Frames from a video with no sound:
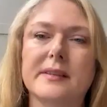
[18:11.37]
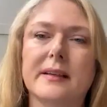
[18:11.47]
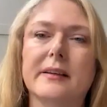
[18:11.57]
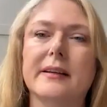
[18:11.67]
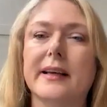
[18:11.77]

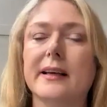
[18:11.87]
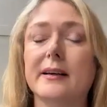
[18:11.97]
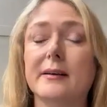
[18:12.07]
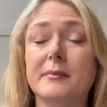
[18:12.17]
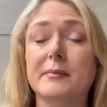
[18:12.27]
absolutely.
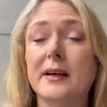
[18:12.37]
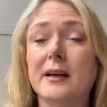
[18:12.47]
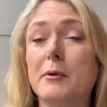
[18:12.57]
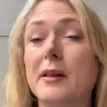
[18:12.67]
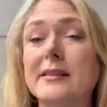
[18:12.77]

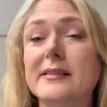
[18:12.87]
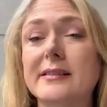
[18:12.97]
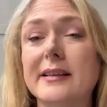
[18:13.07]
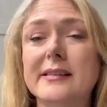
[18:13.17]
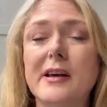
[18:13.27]
Well,
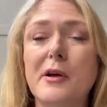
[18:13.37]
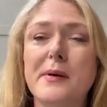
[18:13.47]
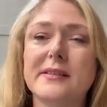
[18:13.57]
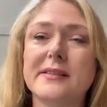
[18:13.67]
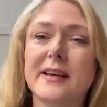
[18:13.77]
let's hope
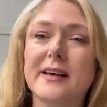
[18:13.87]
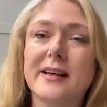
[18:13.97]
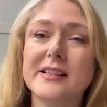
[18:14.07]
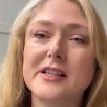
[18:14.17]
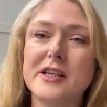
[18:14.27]
it
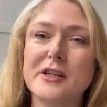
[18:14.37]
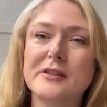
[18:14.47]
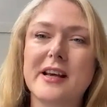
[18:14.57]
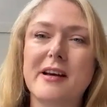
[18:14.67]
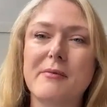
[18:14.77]

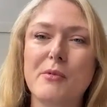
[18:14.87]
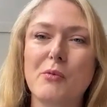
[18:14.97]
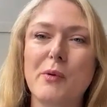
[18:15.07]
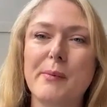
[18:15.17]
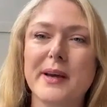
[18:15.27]
continues to have
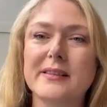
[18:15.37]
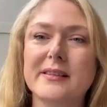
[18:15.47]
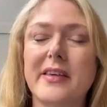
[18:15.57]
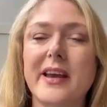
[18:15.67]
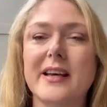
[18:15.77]
more women, because
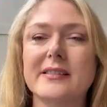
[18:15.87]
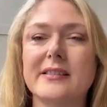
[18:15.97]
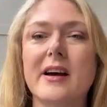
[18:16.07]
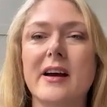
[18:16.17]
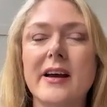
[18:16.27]
I think
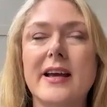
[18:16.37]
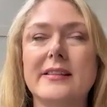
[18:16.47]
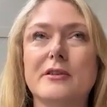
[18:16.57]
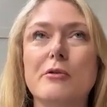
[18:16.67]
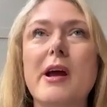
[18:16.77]

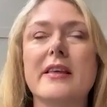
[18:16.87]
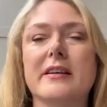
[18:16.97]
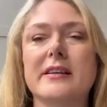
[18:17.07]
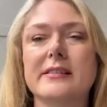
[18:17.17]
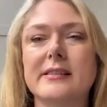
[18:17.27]
it's great
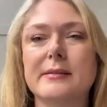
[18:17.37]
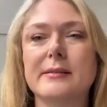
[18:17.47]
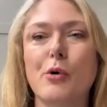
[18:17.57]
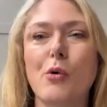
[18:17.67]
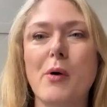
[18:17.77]
that it's a
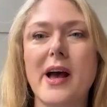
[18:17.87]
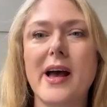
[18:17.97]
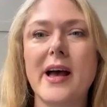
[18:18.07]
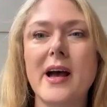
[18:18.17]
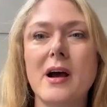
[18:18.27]
sport
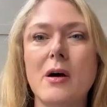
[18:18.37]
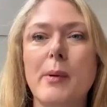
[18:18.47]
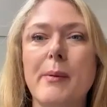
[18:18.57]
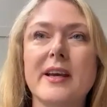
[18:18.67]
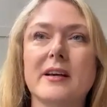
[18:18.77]
where
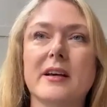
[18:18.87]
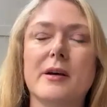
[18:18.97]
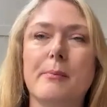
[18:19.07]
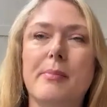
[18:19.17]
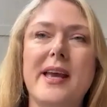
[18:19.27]
women can
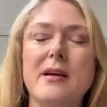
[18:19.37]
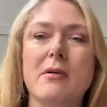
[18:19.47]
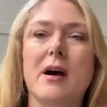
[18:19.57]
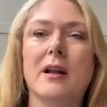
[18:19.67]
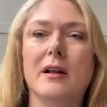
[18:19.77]

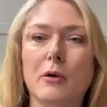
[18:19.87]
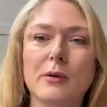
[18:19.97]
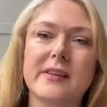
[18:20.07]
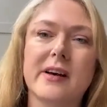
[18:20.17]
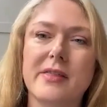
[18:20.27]
compete
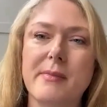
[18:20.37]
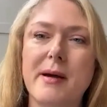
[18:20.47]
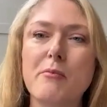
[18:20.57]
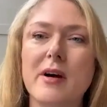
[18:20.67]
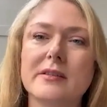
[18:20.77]
alongside the
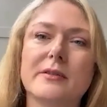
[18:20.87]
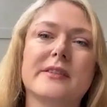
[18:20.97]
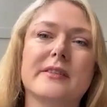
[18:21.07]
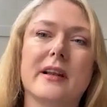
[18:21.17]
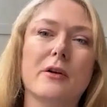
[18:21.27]
men, whereas
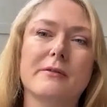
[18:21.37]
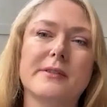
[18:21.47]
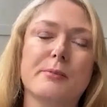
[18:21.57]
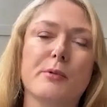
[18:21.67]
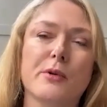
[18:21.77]
obviously a lot of
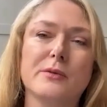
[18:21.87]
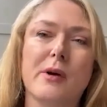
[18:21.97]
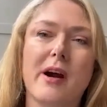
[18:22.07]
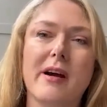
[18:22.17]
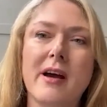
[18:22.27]
sports
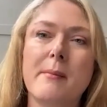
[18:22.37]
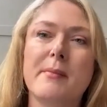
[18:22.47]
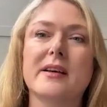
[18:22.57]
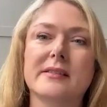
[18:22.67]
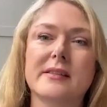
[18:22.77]
where,
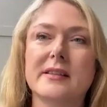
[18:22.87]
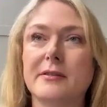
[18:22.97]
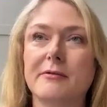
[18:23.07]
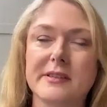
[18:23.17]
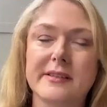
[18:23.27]
because there's a
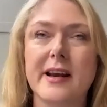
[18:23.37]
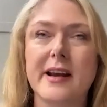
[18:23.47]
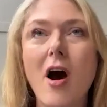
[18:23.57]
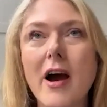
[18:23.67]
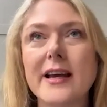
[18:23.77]
difference in
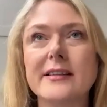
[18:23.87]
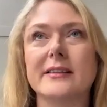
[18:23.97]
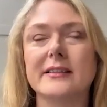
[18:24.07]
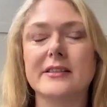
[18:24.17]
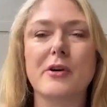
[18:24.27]
height
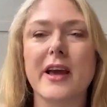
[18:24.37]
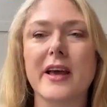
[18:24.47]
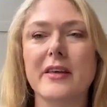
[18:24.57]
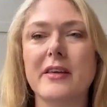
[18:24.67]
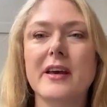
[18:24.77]
and
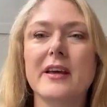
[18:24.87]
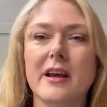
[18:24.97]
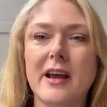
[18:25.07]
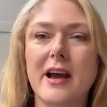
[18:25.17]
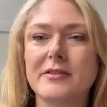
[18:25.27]
strength, you
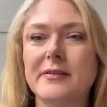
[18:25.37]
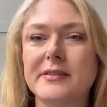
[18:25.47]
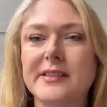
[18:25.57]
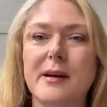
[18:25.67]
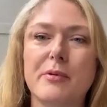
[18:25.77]
have to have
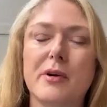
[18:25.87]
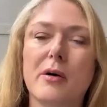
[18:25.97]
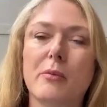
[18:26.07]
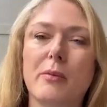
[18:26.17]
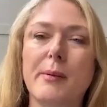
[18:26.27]

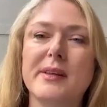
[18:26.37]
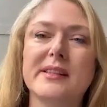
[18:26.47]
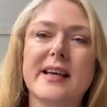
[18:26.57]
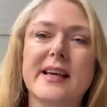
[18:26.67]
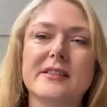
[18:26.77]
separate
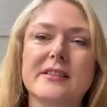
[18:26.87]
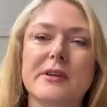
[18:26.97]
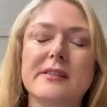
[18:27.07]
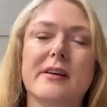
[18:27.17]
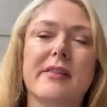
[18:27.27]
women's
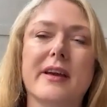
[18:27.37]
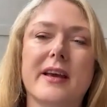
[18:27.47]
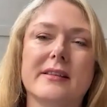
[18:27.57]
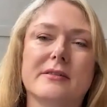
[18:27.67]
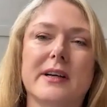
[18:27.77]
categories. So I think
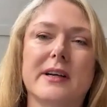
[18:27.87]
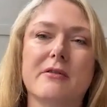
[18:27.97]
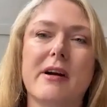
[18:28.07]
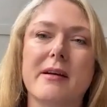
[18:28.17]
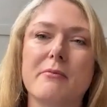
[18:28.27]
it's really
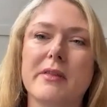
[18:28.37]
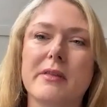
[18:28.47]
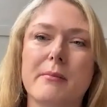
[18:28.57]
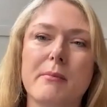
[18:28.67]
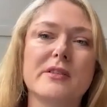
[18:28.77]
great with
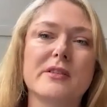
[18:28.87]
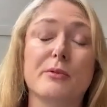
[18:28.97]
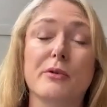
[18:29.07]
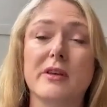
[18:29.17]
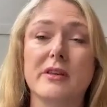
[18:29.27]

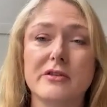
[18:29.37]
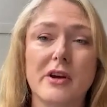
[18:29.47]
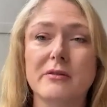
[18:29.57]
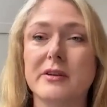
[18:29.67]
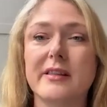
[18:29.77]
motorsport. You
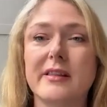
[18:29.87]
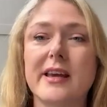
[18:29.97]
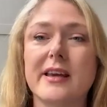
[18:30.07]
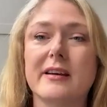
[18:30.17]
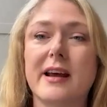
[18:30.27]
don't need that.
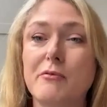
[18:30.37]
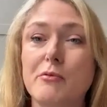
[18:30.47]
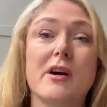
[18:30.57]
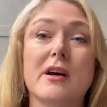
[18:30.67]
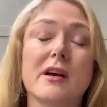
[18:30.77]

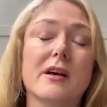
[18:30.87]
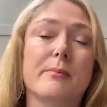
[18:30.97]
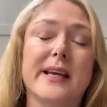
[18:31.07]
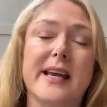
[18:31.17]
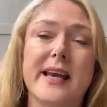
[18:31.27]
Everyone can
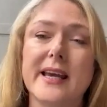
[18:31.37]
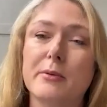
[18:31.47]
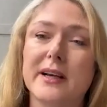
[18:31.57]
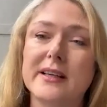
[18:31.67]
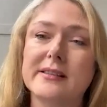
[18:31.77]
compete
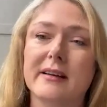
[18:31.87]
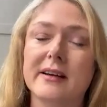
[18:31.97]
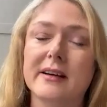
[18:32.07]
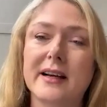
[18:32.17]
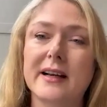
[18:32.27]
equally. So
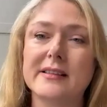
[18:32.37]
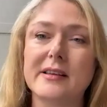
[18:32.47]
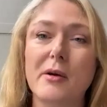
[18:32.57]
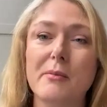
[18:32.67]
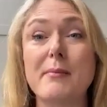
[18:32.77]
let's
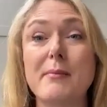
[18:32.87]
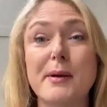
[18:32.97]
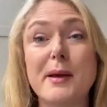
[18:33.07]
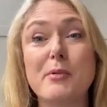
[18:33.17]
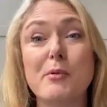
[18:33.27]
hope maybe
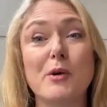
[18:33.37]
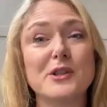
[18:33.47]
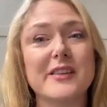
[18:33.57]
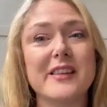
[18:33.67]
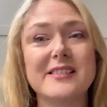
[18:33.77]
people
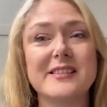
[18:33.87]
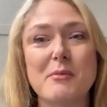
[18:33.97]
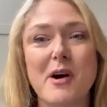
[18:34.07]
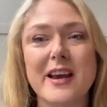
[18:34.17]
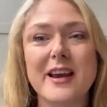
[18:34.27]
watching this, it
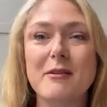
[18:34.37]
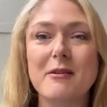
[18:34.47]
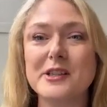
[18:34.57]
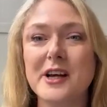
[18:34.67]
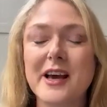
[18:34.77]
might
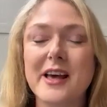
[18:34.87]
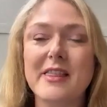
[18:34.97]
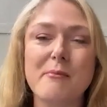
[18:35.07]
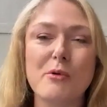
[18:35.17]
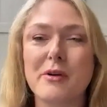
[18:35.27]
encourage
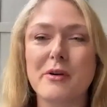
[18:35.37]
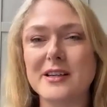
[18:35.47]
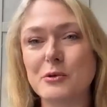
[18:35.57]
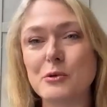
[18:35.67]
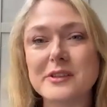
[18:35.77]
them or
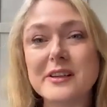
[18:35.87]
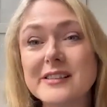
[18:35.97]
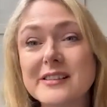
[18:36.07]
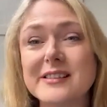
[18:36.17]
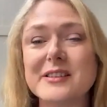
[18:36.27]
their
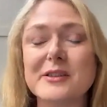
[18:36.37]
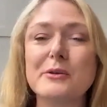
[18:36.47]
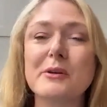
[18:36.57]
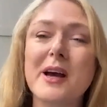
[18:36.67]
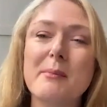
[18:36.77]
daughters
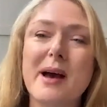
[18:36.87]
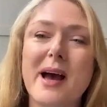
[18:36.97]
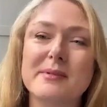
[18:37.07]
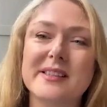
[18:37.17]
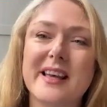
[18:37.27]
to
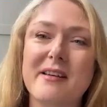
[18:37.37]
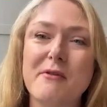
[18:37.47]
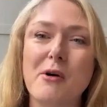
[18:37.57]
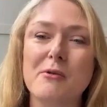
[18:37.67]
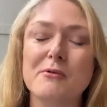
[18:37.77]
perhaps get
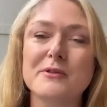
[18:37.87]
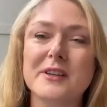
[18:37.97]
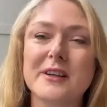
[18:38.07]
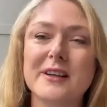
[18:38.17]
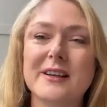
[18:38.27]
involved.